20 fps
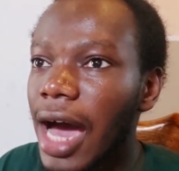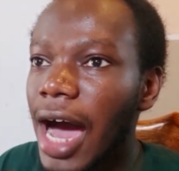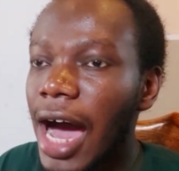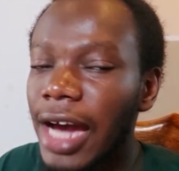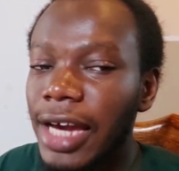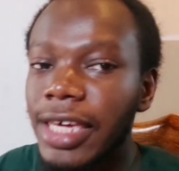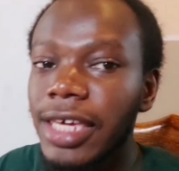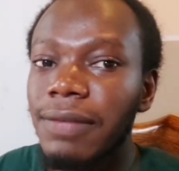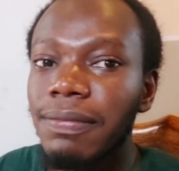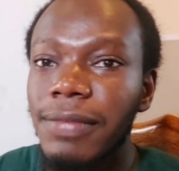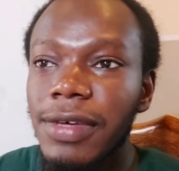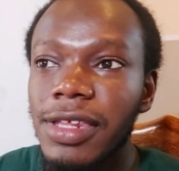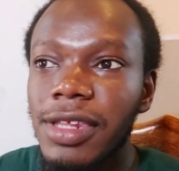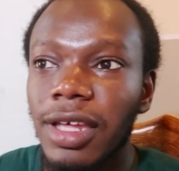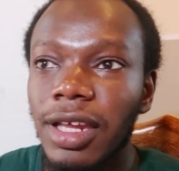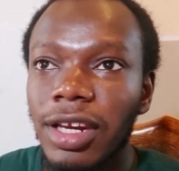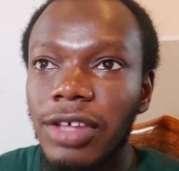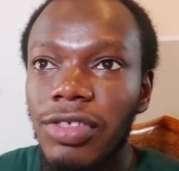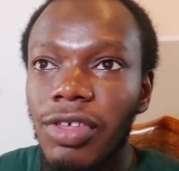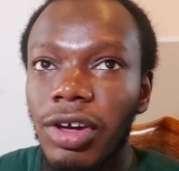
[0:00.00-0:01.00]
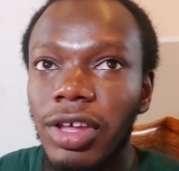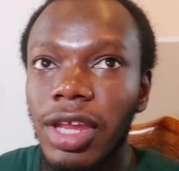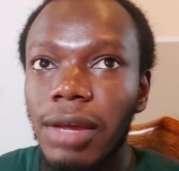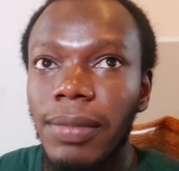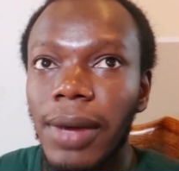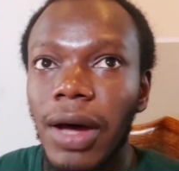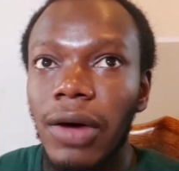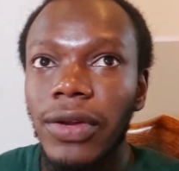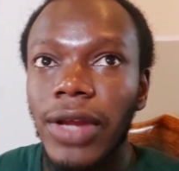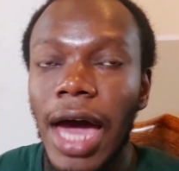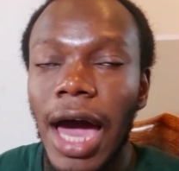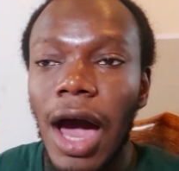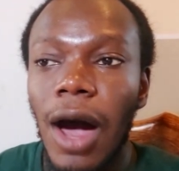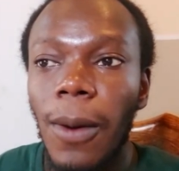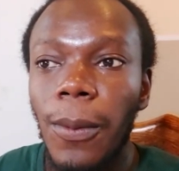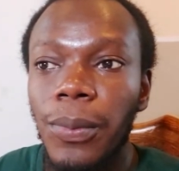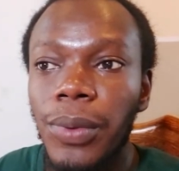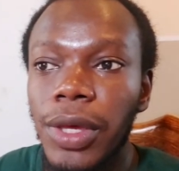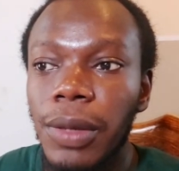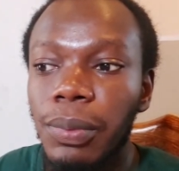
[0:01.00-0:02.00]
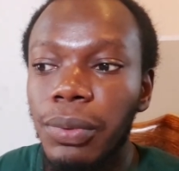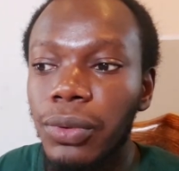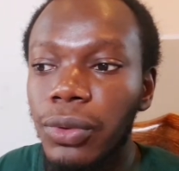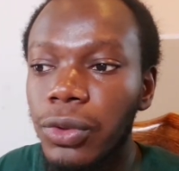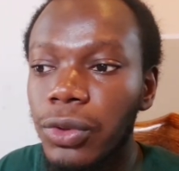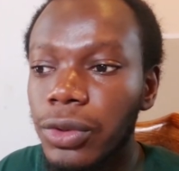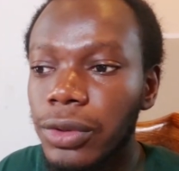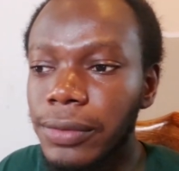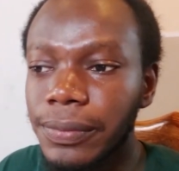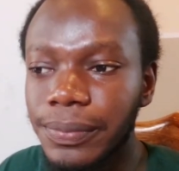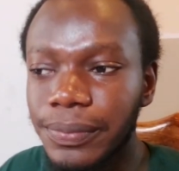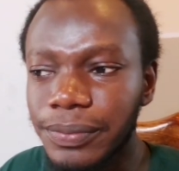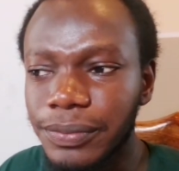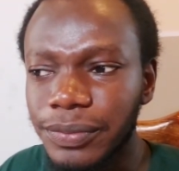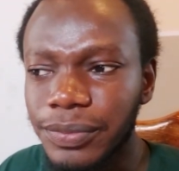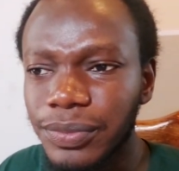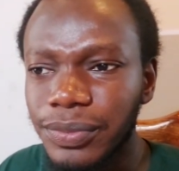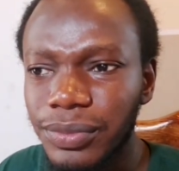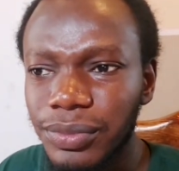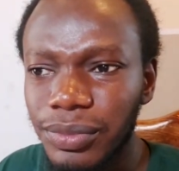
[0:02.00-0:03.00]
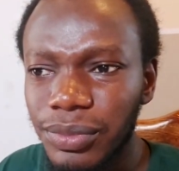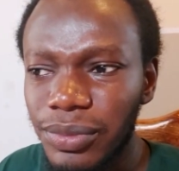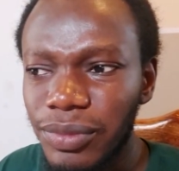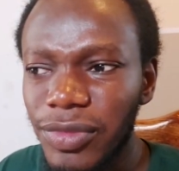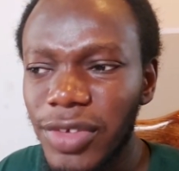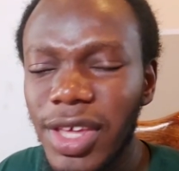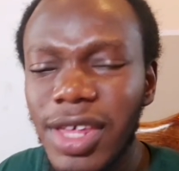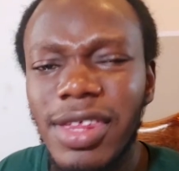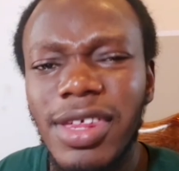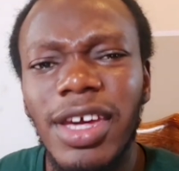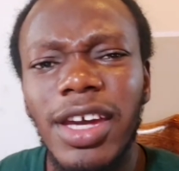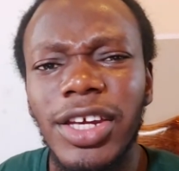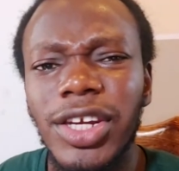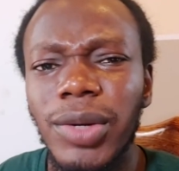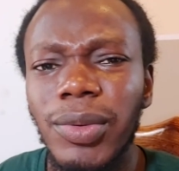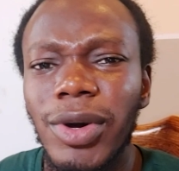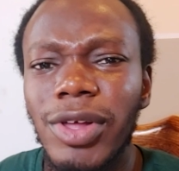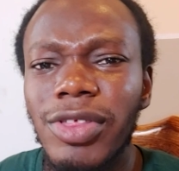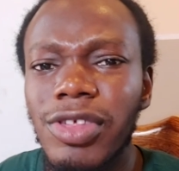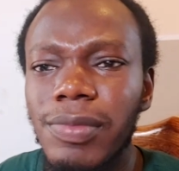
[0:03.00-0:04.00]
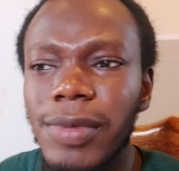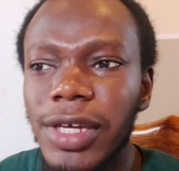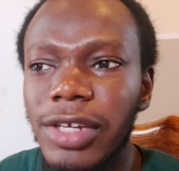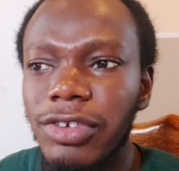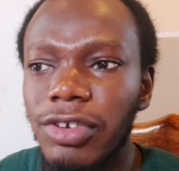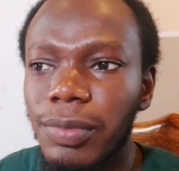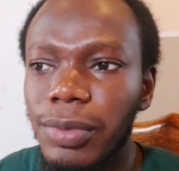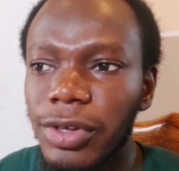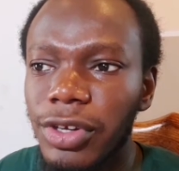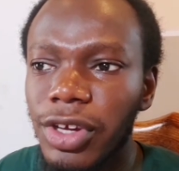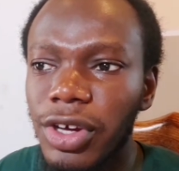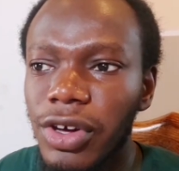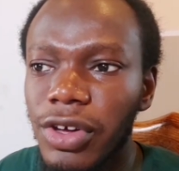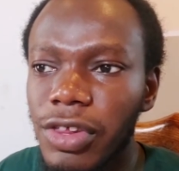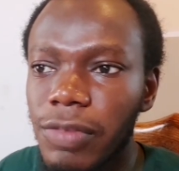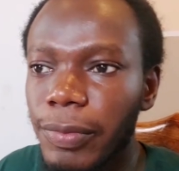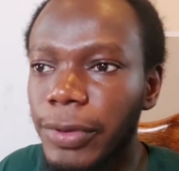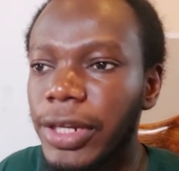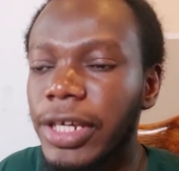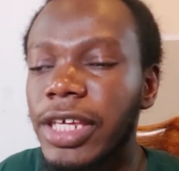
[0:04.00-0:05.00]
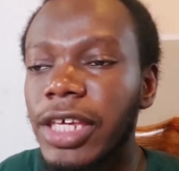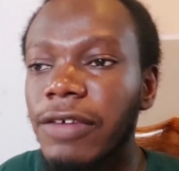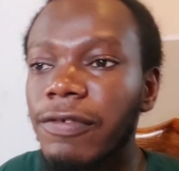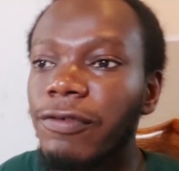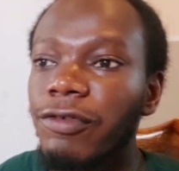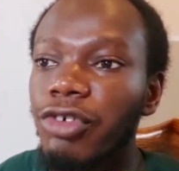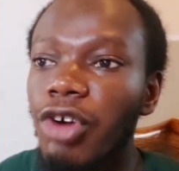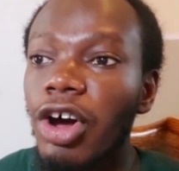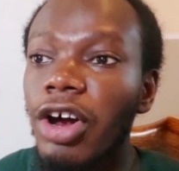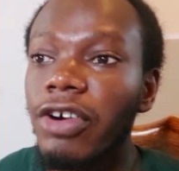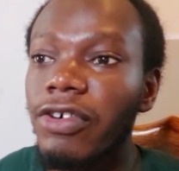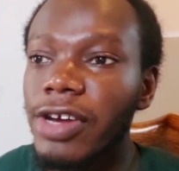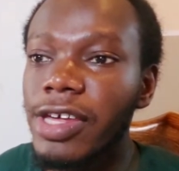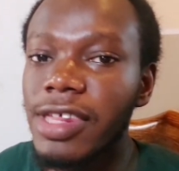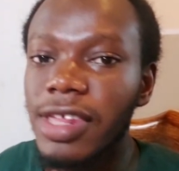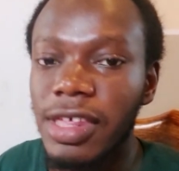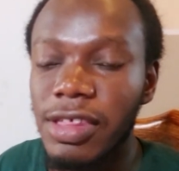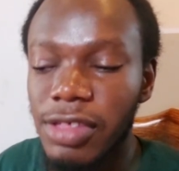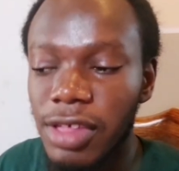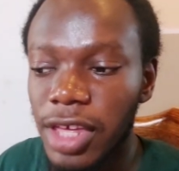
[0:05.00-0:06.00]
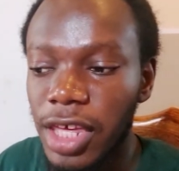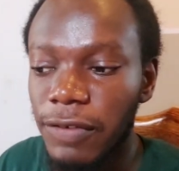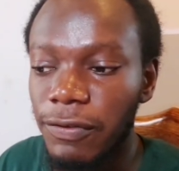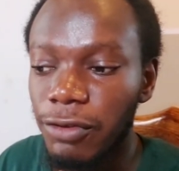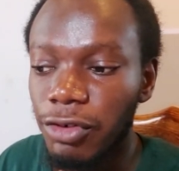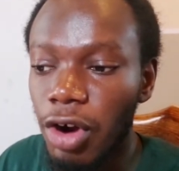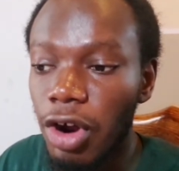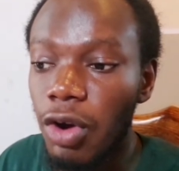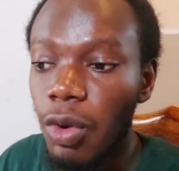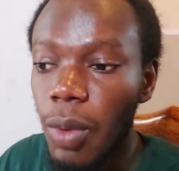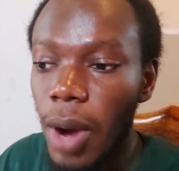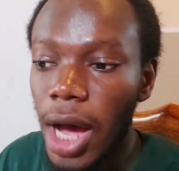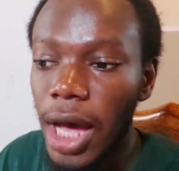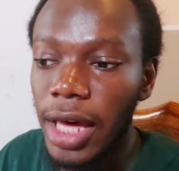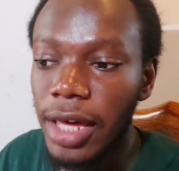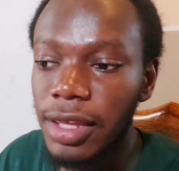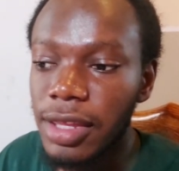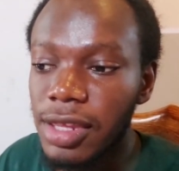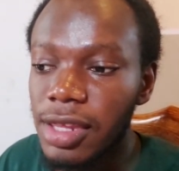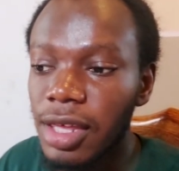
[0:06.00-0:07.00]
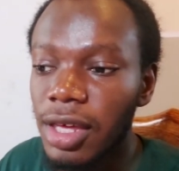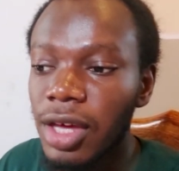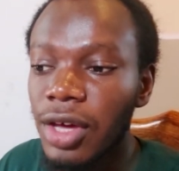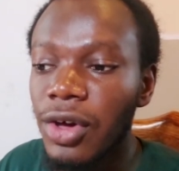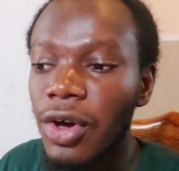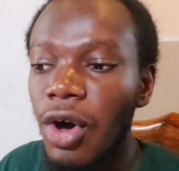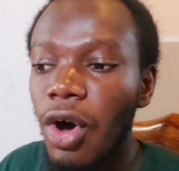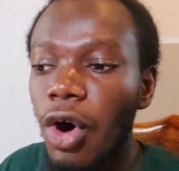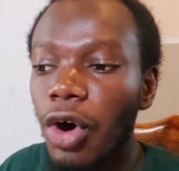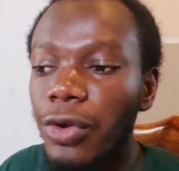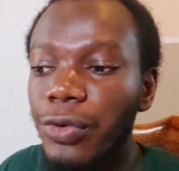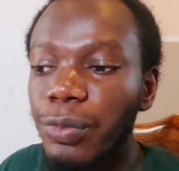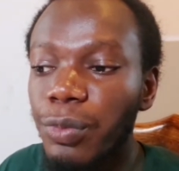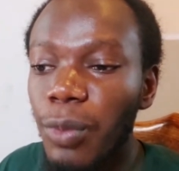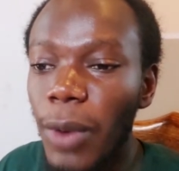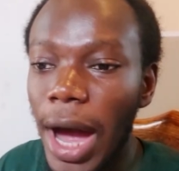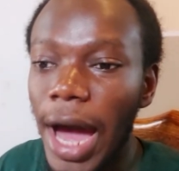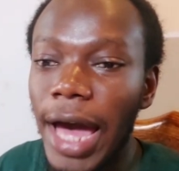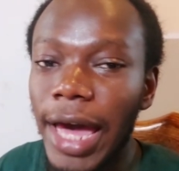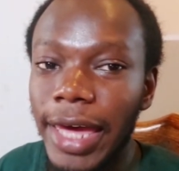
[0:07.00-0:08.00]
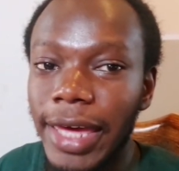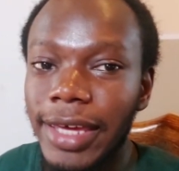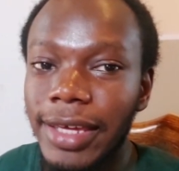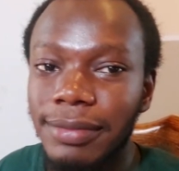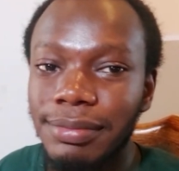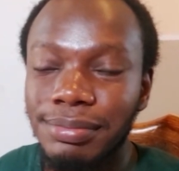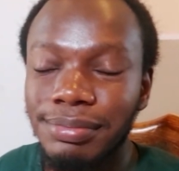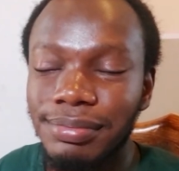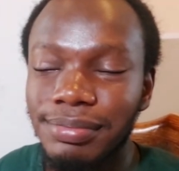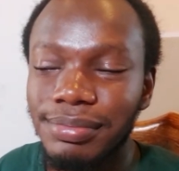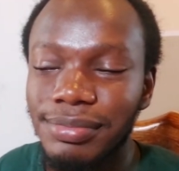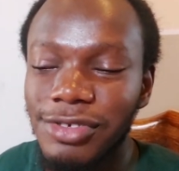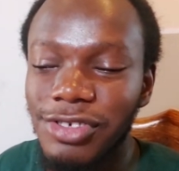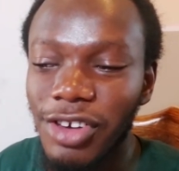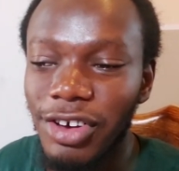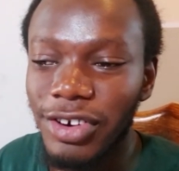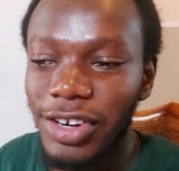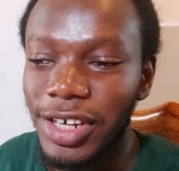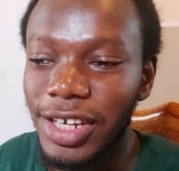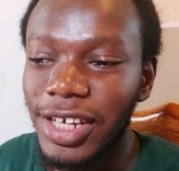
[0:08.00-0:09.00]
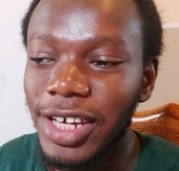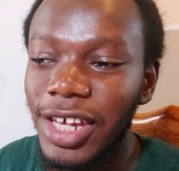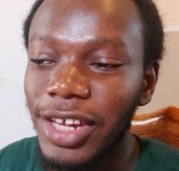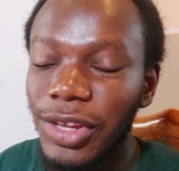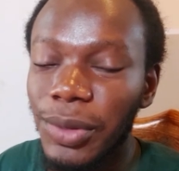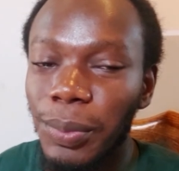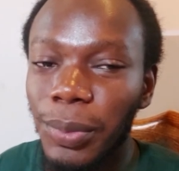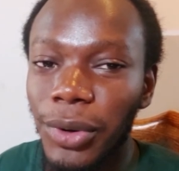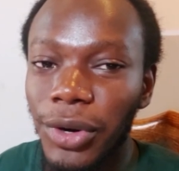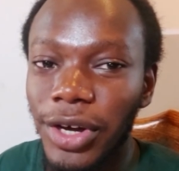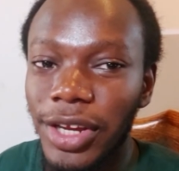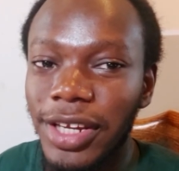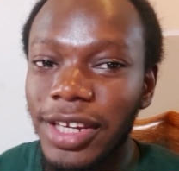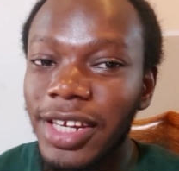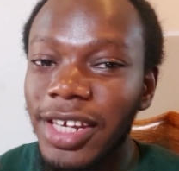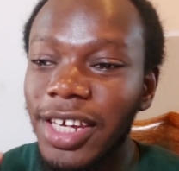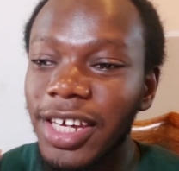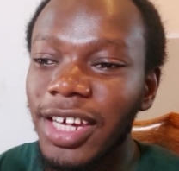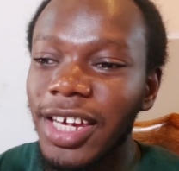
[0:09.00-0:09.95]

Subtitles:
Akin basically talks about how people say they want to be entrepreneurs, but they give wrong reasons. They give wrong whys on why, sorry, the pun,